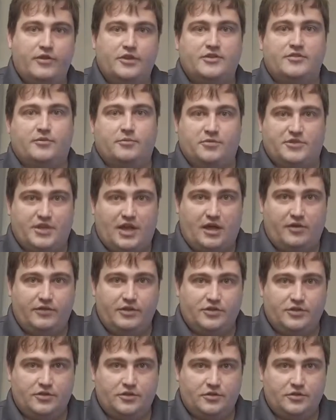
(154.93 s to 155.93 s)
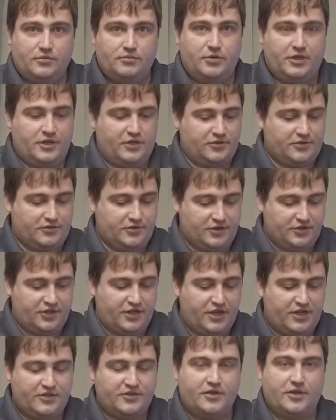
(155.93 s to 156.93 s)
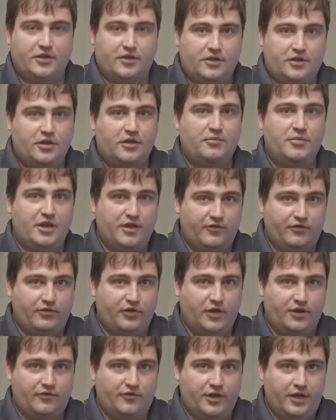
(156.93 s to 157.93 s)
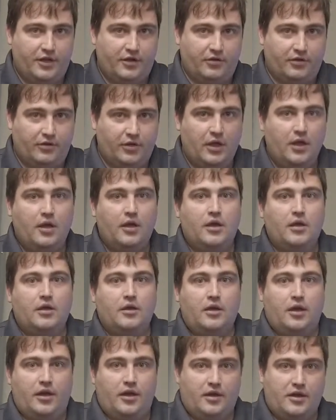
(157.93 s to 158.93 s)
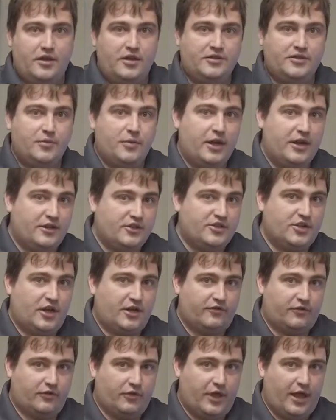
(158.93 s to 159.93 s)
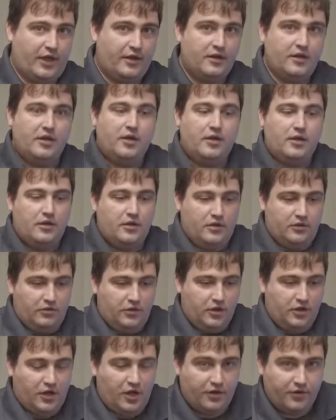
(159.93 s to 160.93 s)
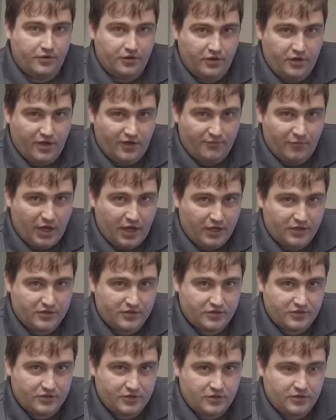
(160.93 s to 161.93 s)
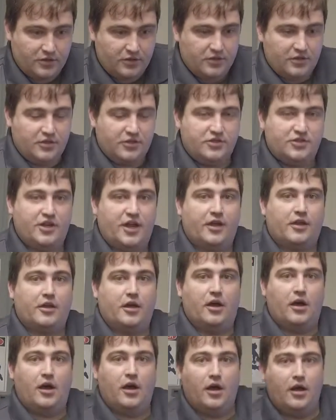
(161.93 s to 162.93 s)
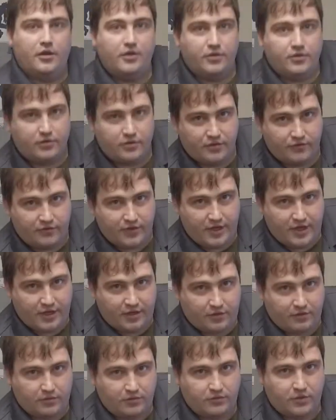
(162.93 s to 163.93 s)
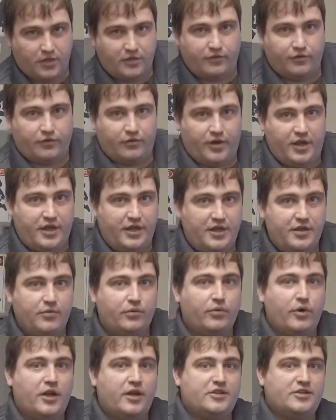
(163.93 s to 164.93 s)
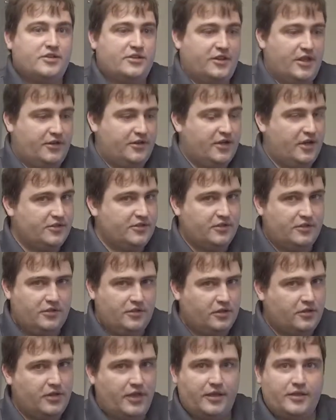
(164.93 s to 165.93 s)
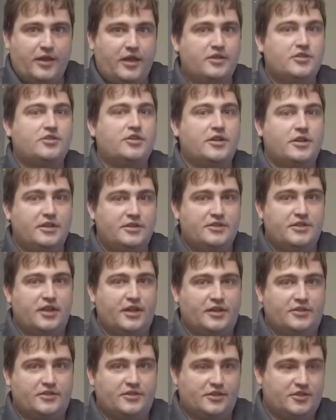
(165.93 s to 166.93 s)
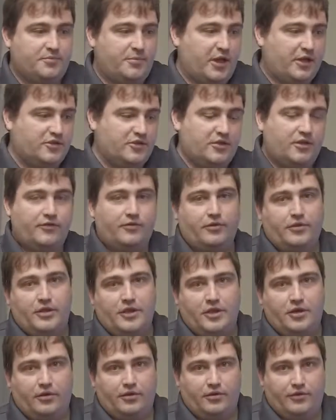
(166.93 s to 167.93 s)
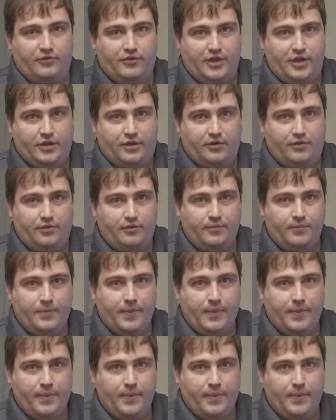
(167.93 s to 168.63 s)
if it's from salvage, because there's a chance that it could be a flood vehicle. And an easy way to check for that, look under the glove box, check under the vehicle, look for any rust that doesn't look like that should exist, especially for the year of the vehicle.